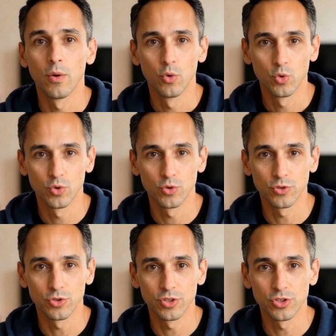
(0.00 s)
Or
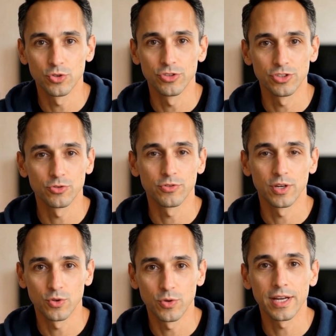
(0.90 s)
you can use this
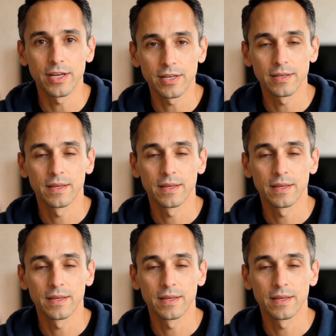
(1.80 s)
referral link.